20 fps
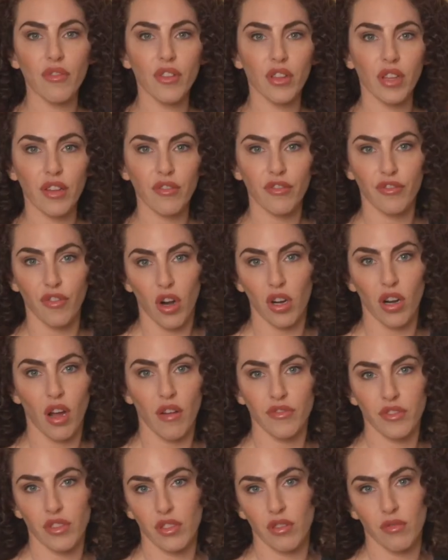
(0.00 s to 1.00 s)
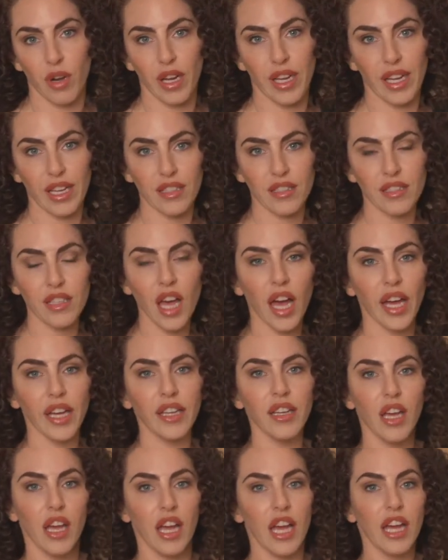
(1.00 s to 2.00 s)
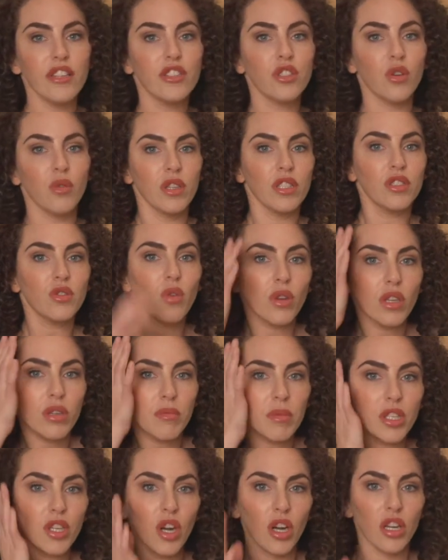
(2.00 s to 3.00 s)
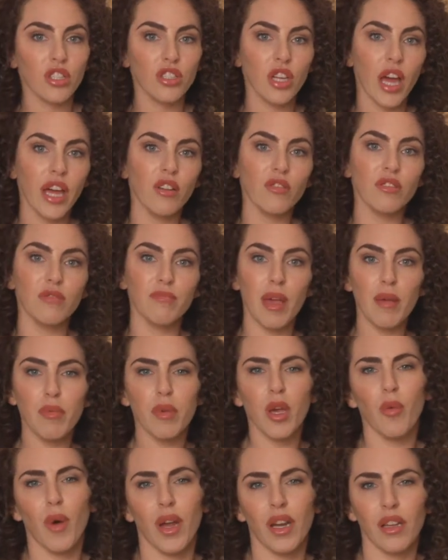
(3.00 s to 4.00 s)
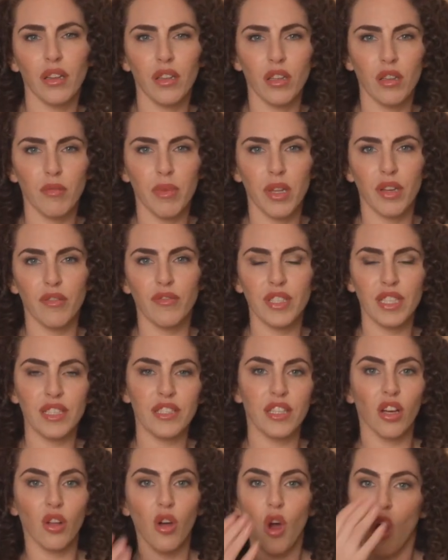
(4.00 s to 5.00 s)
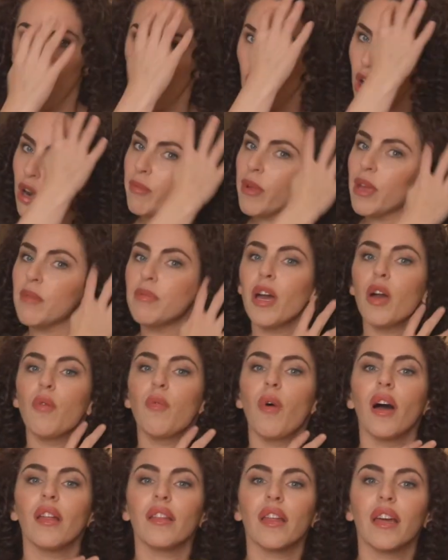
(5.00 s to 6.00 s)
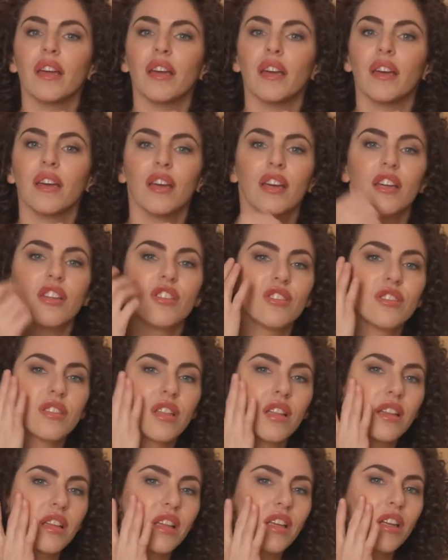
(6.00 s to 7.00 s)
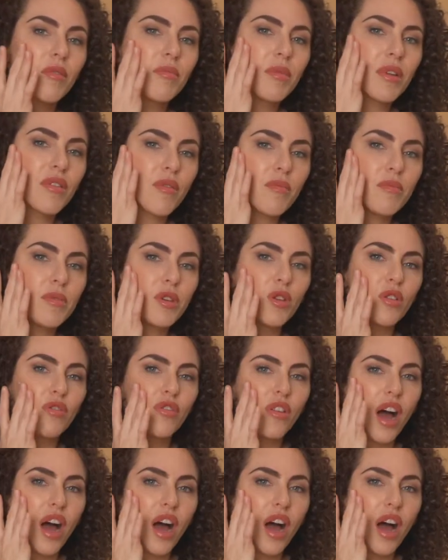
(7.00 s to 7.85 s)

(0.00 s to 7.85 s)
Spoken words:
the light far off to the right-hand side, and so it is going to be dark shadows. Maybe I want a little bit of detail, or maybe I want just a little bit of a beautiful